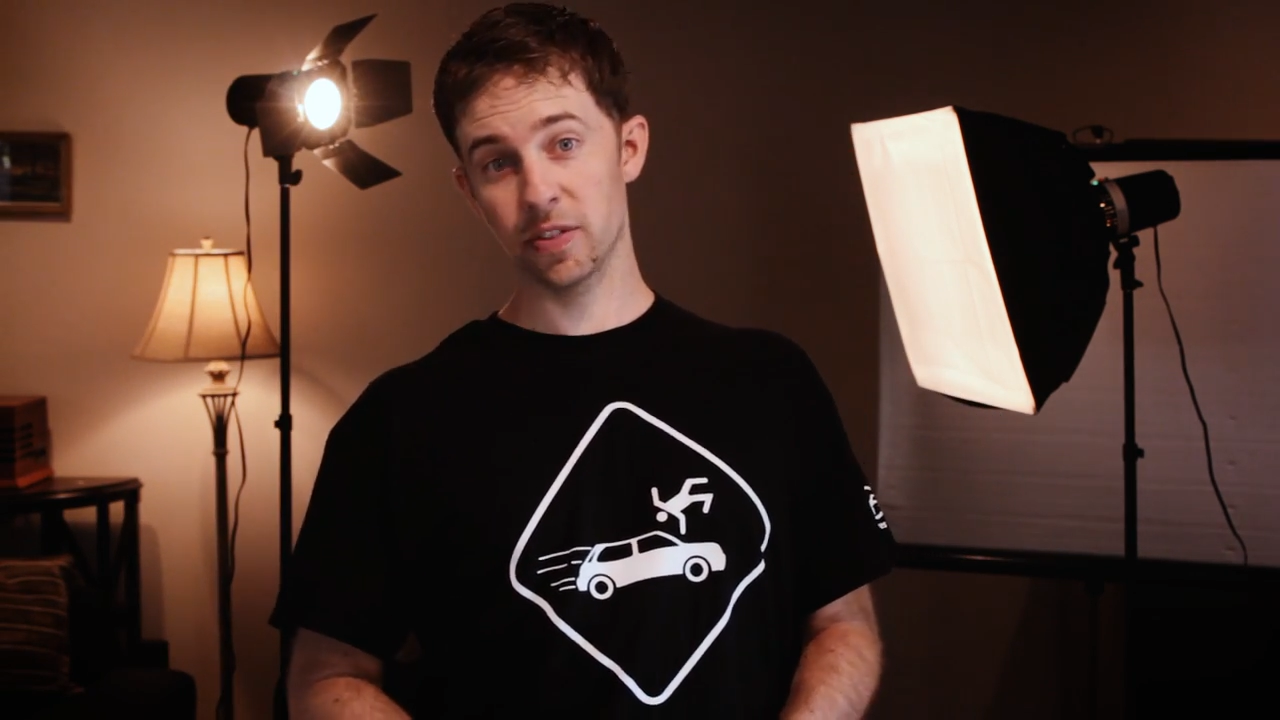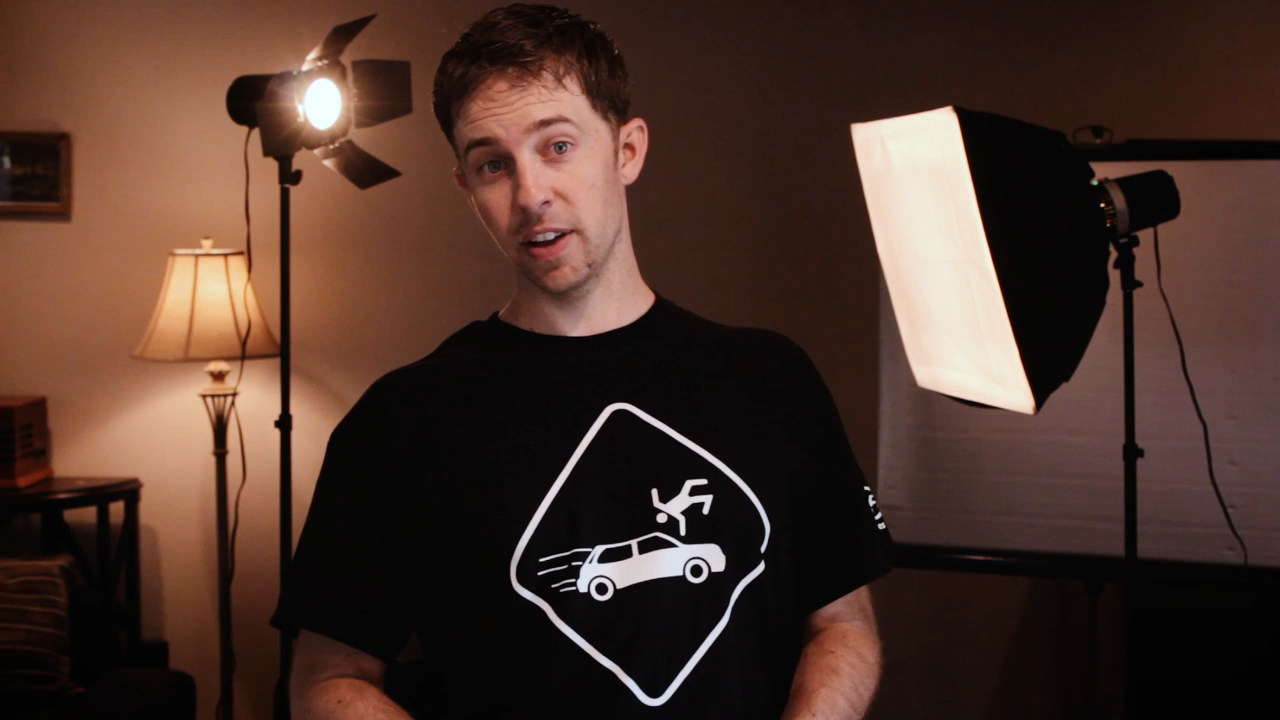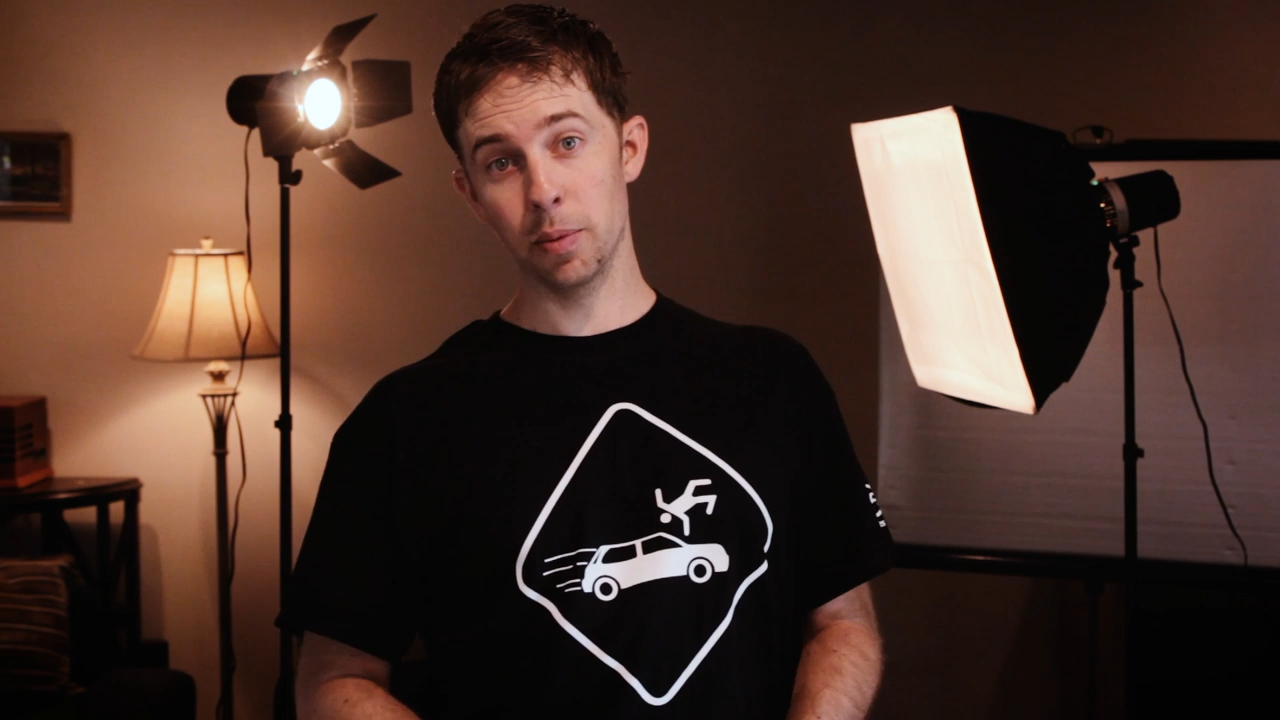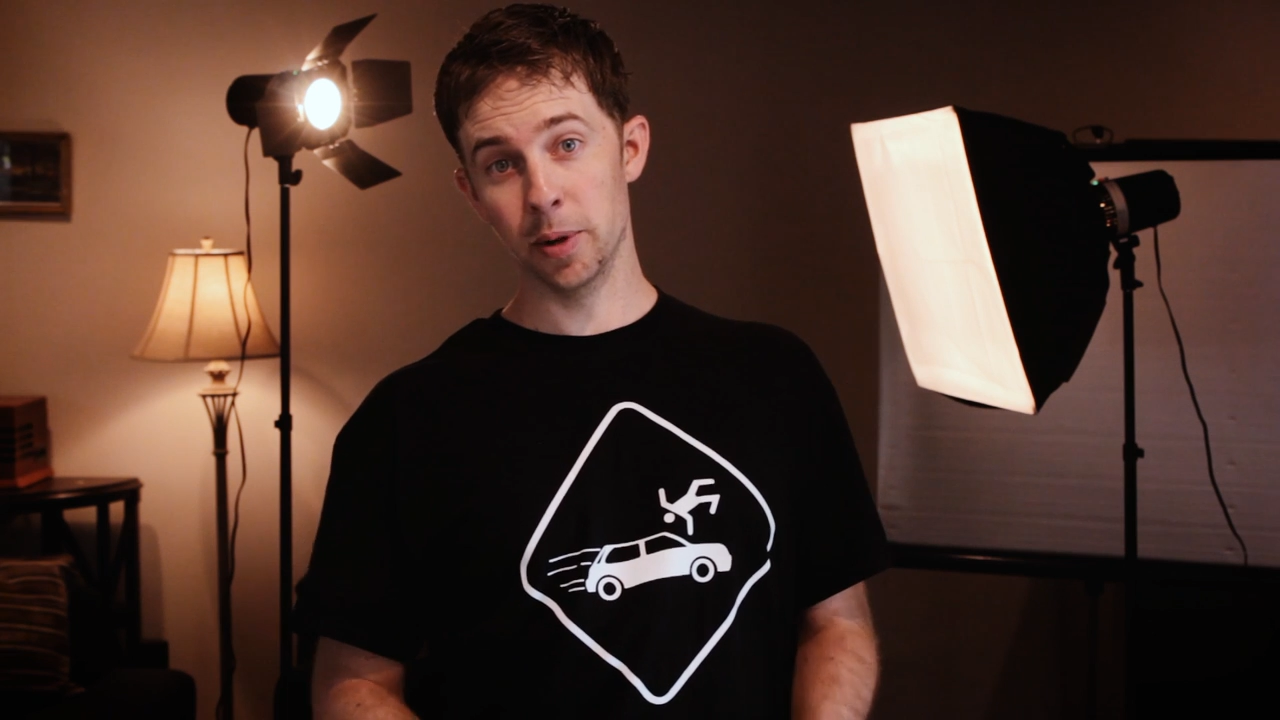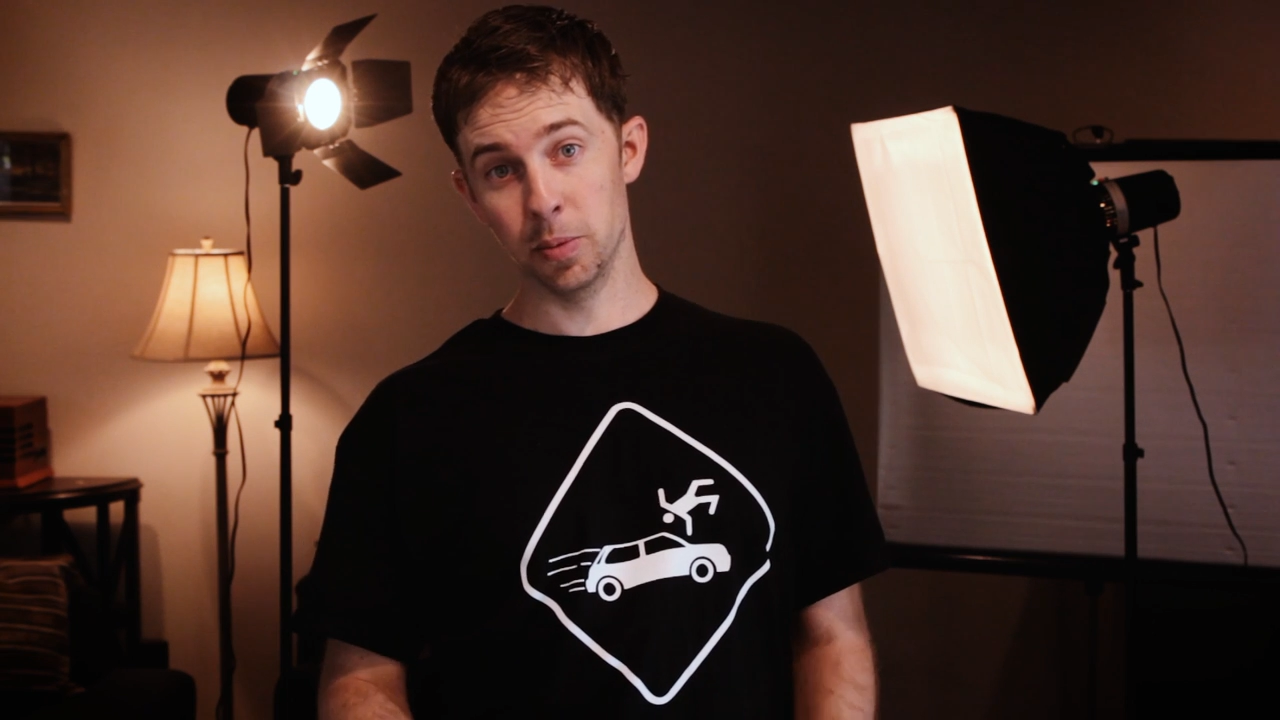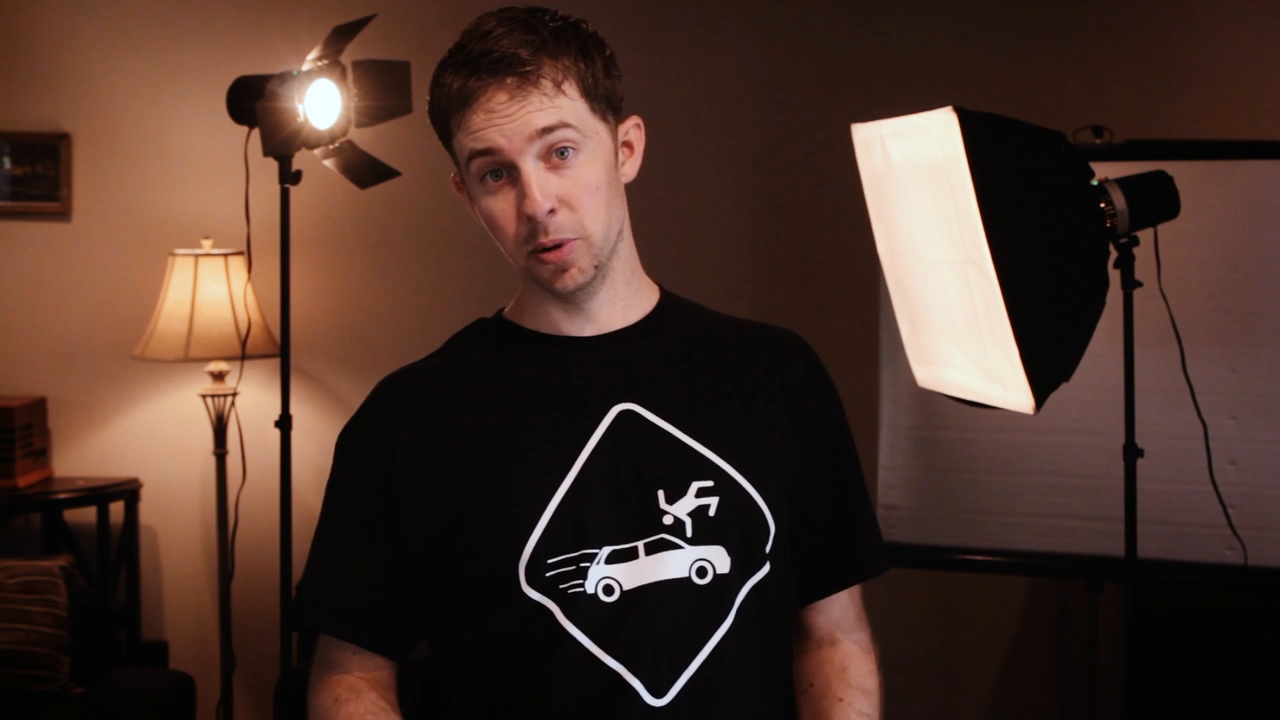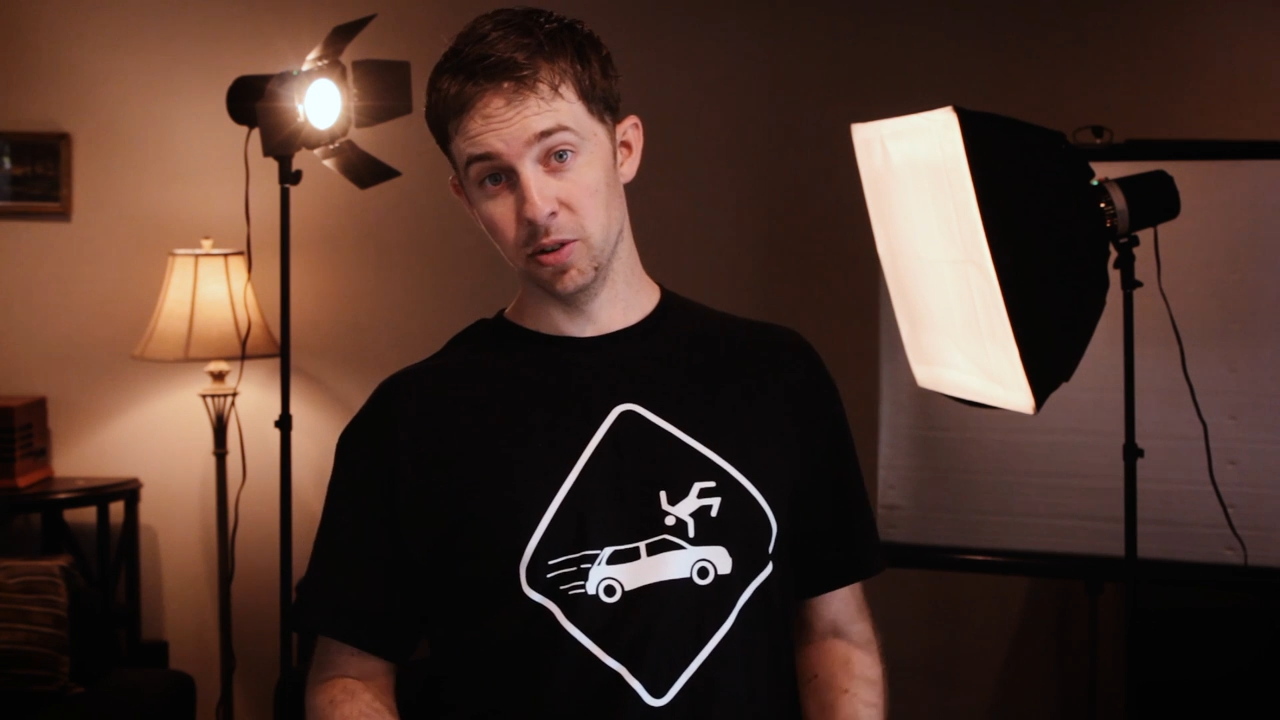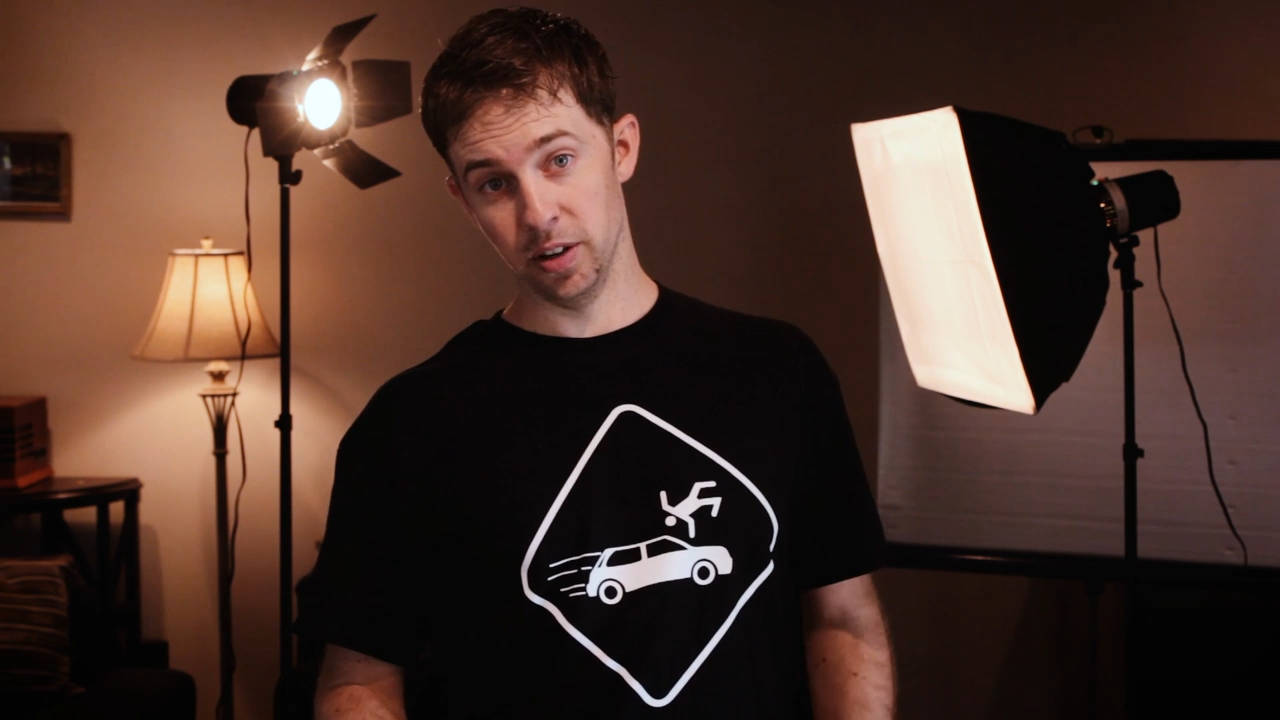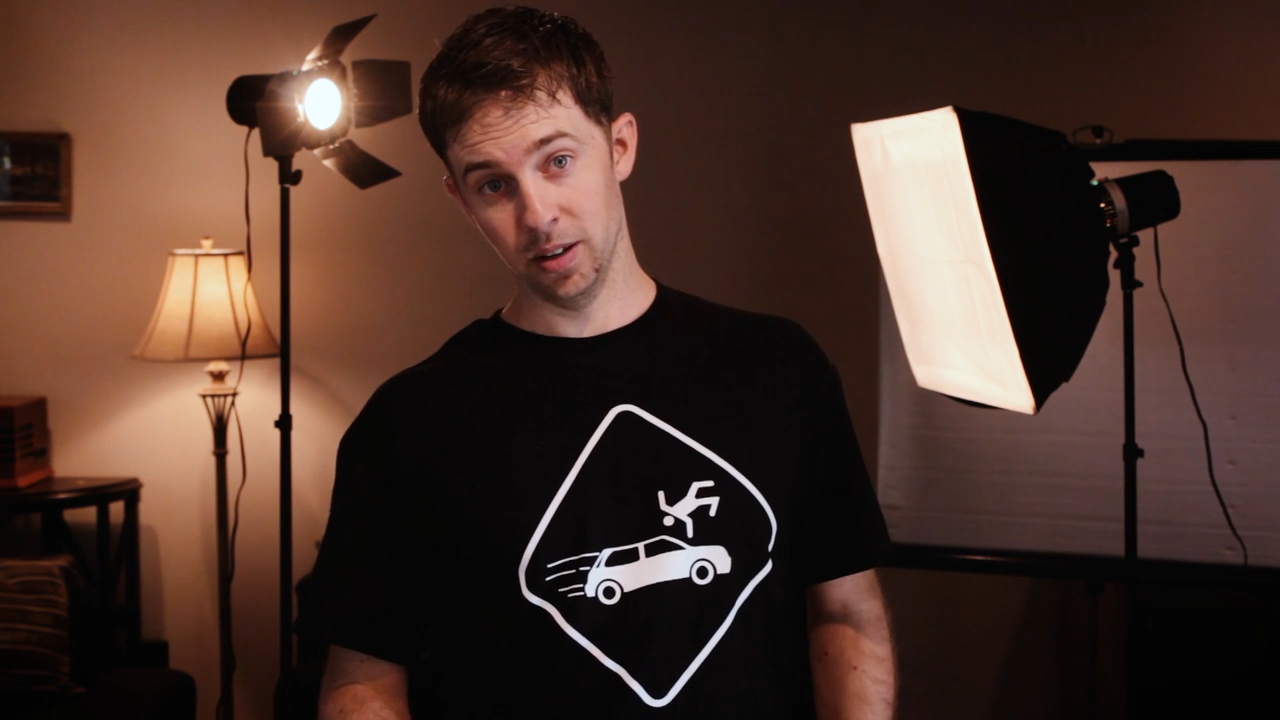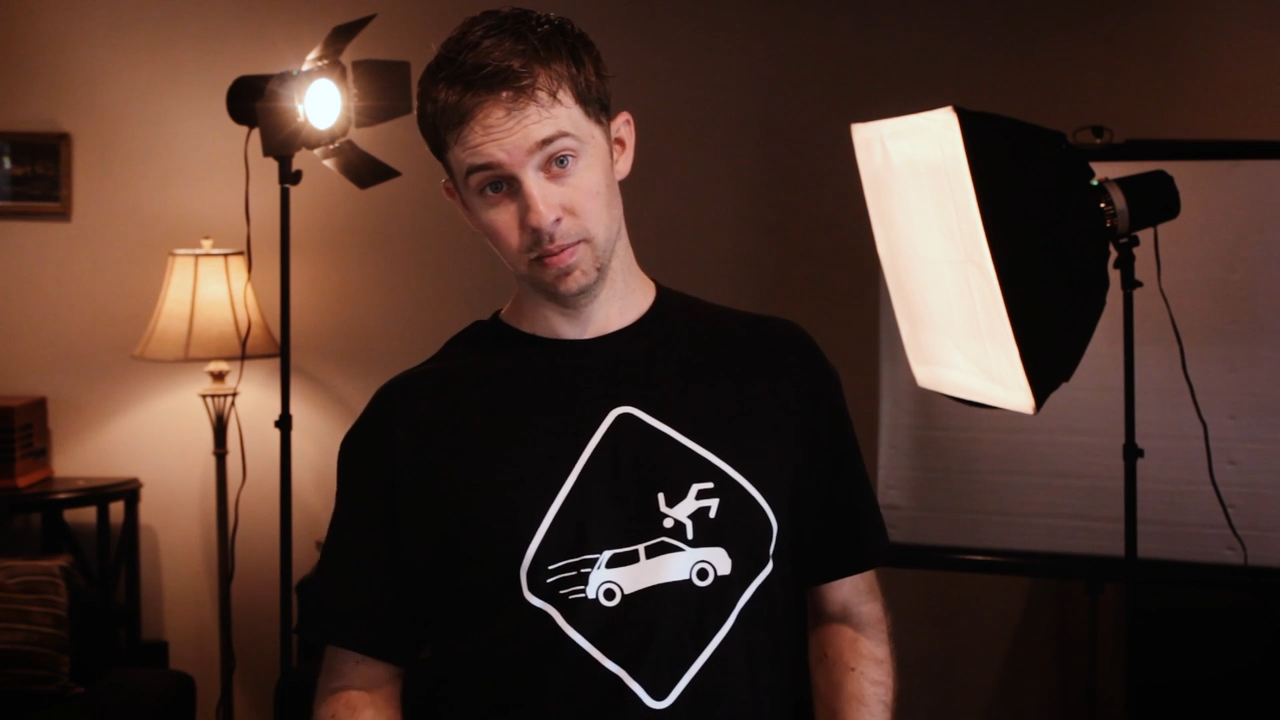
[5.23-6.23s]
of helming a
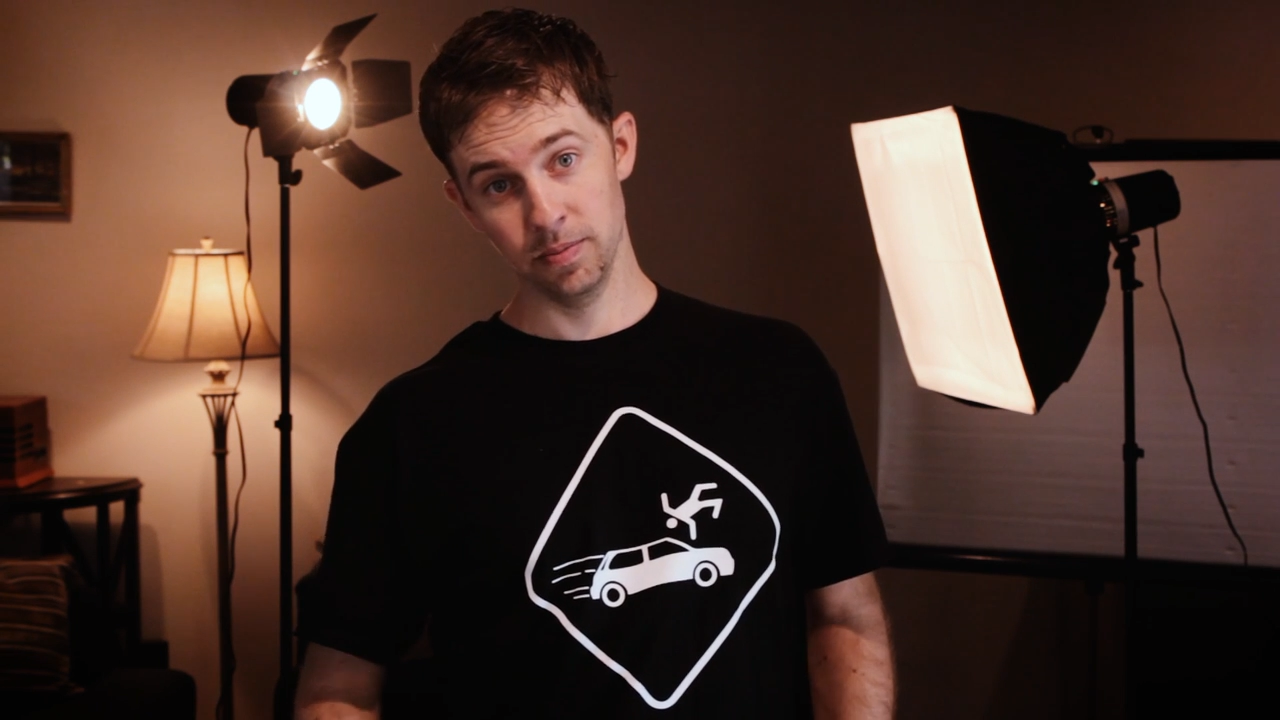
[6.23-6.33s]
movie.